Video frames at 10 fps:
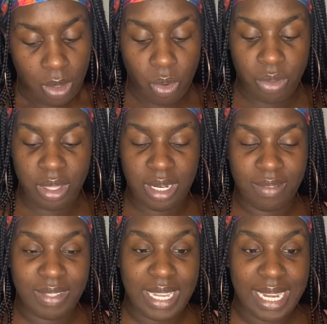Well, they
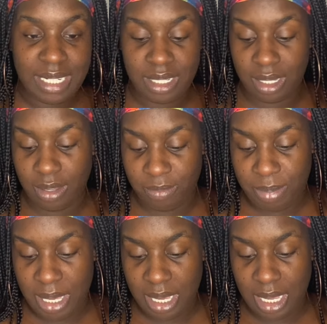love the idea of
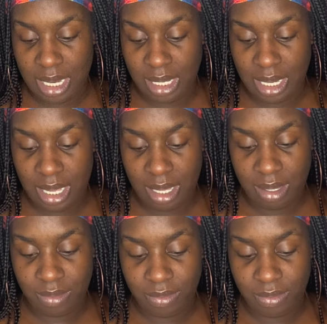being in love.